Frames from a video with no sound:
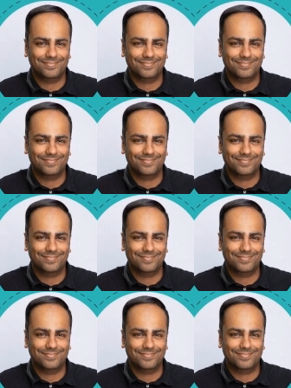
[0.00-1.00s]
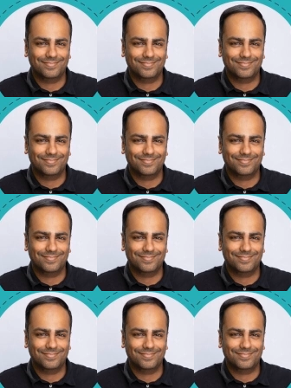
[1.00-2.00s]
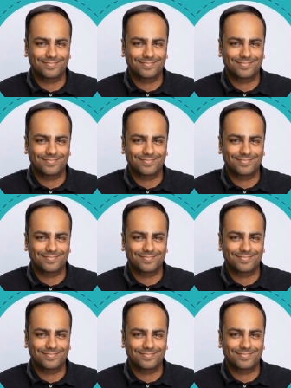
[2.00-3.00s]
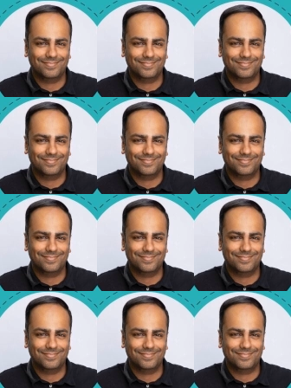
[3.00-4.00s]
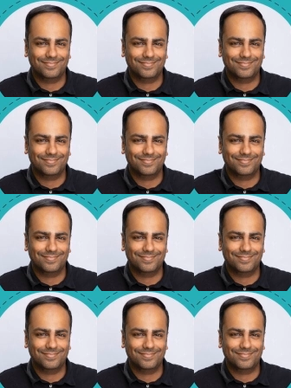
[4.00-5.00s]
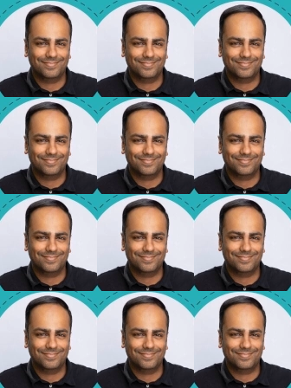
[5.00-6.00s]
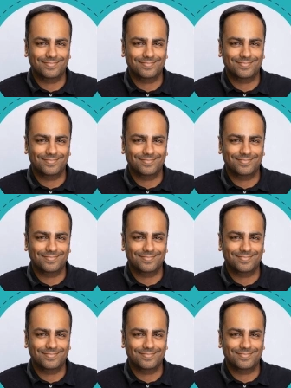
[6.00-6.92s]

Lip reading: The face doesn't move, so there is nothing to read.